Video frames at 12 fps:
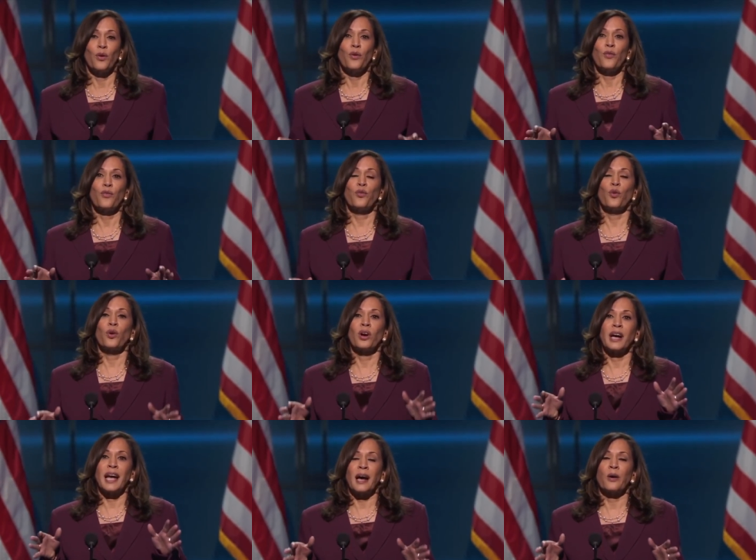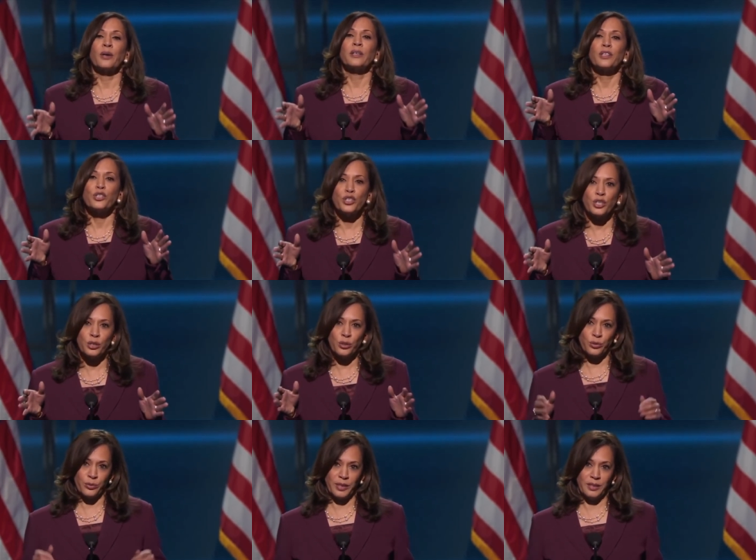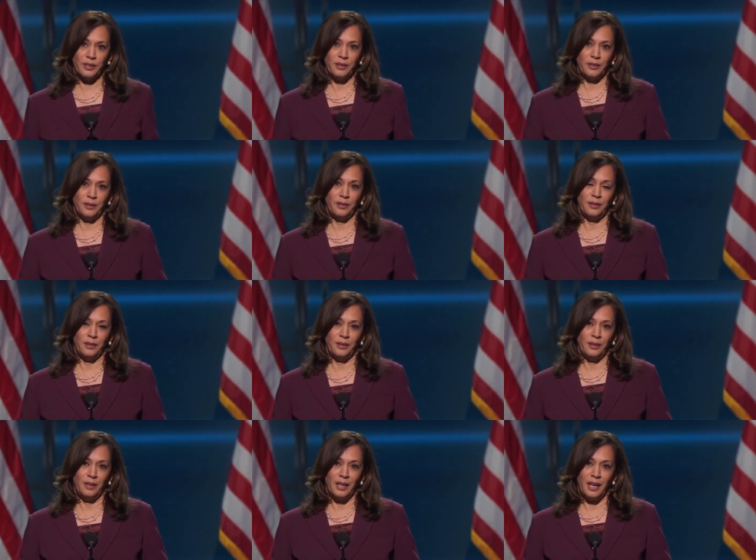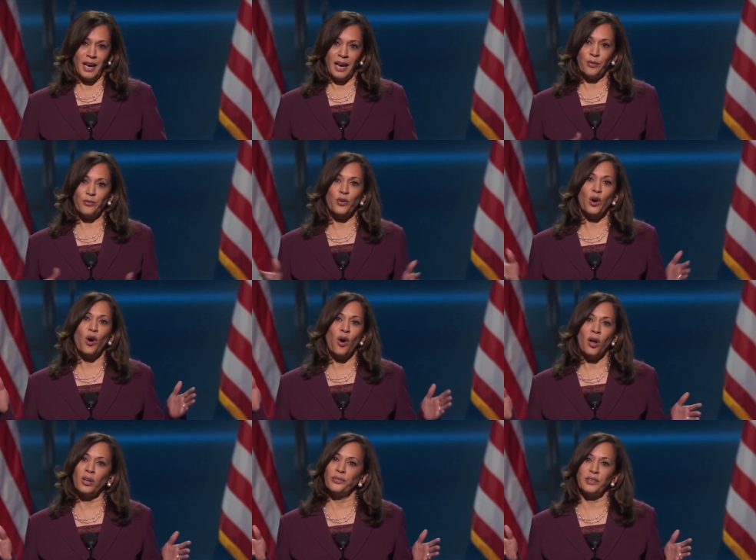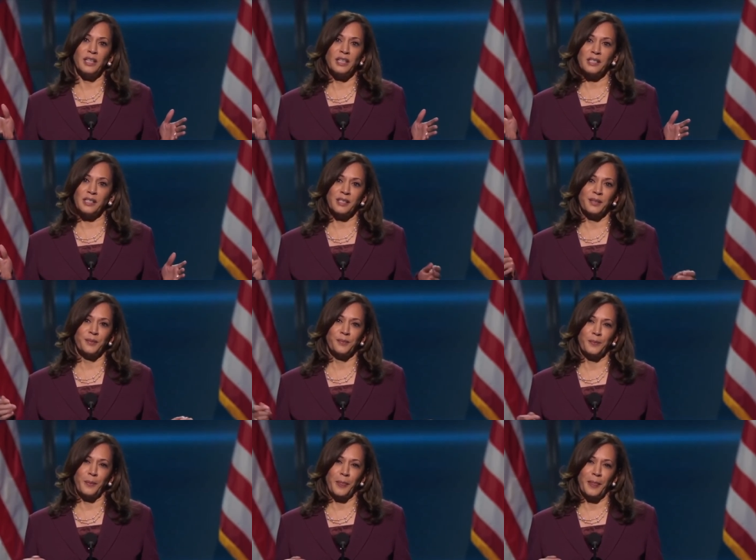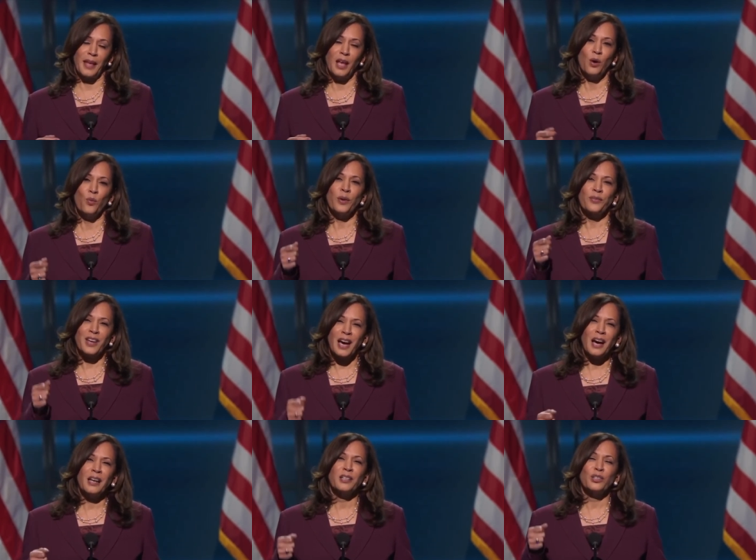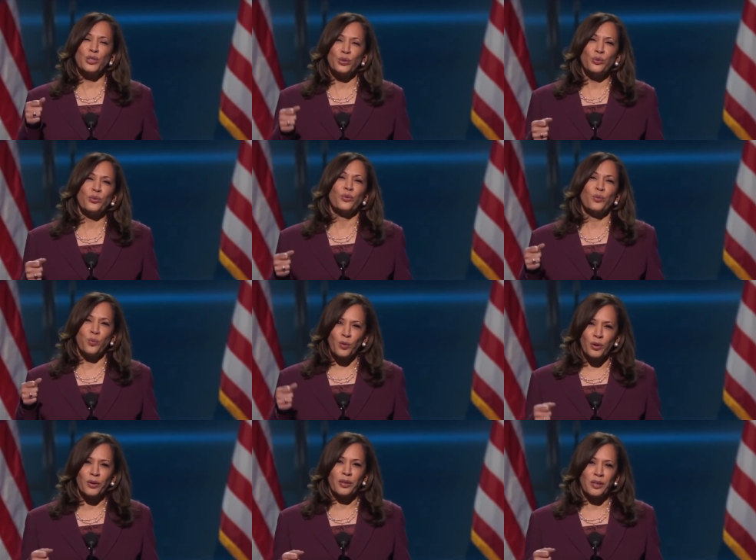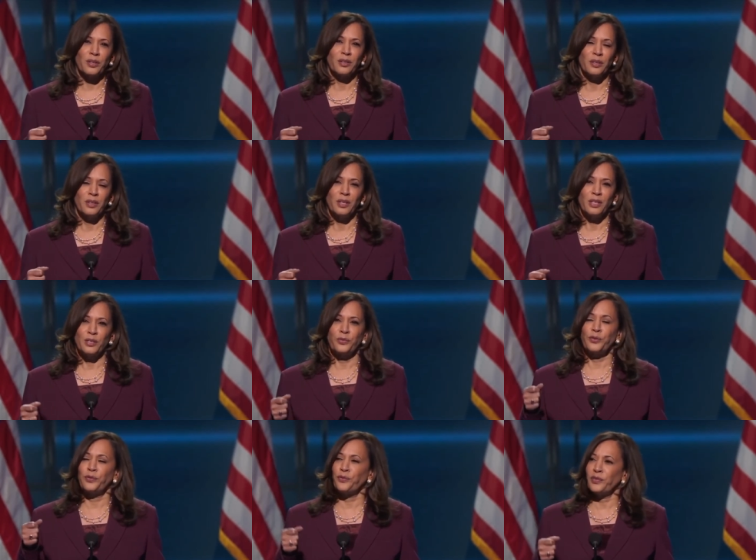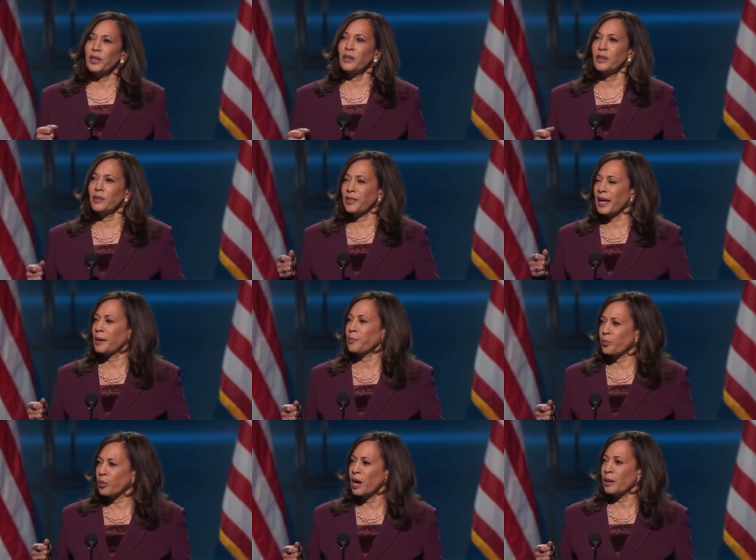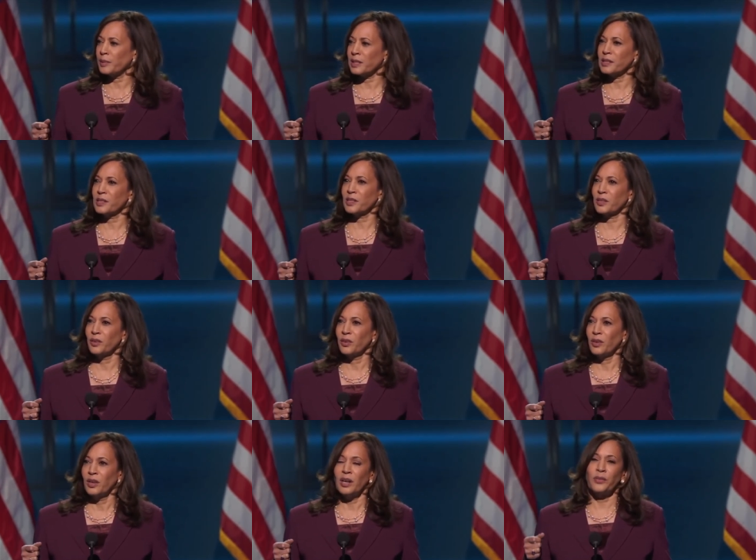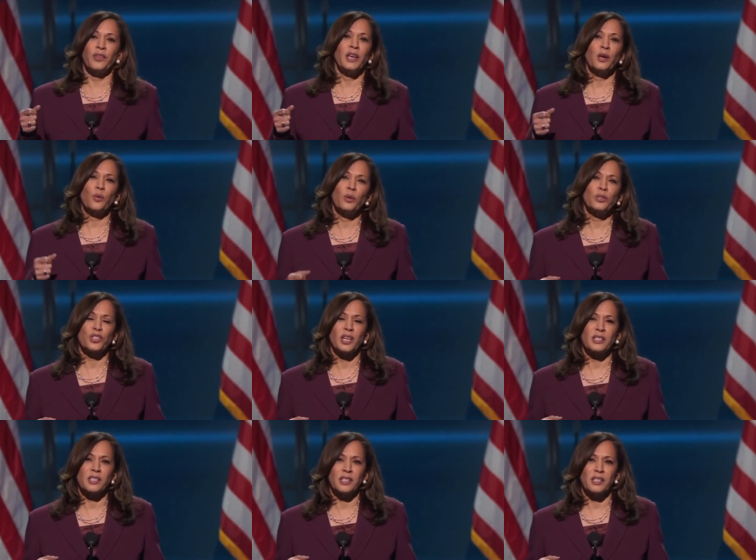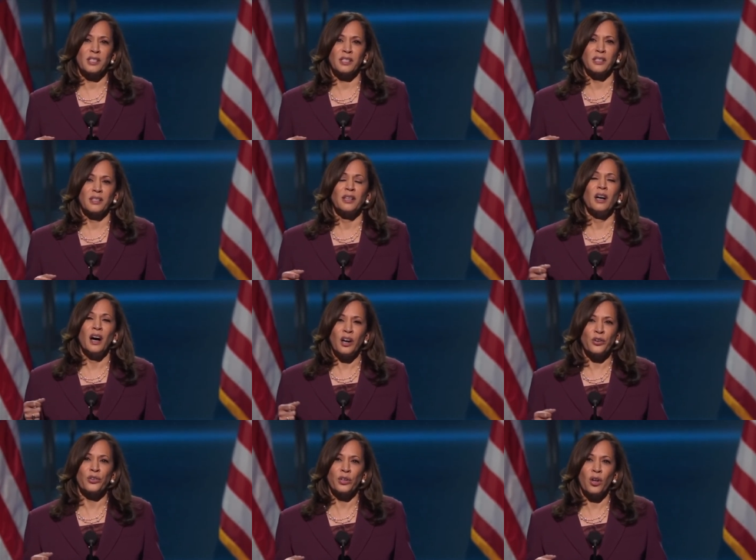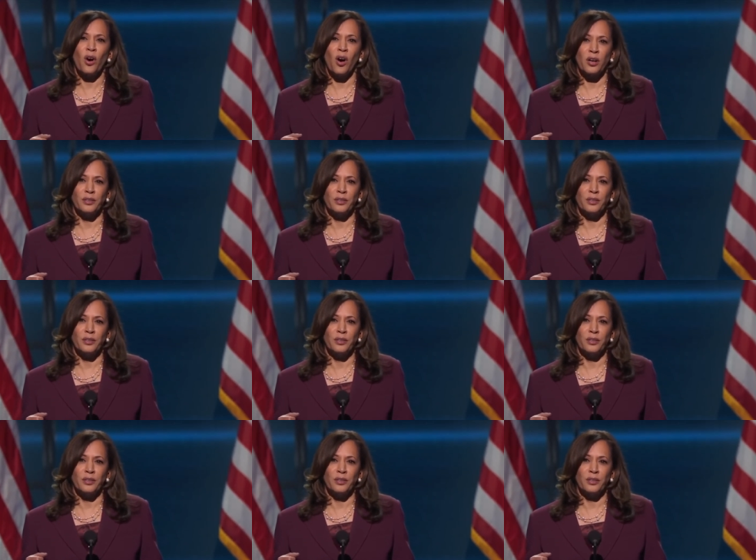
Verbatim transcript: for our children and for all of us. We've got to do the work to fulfill that promise of equal justice under law.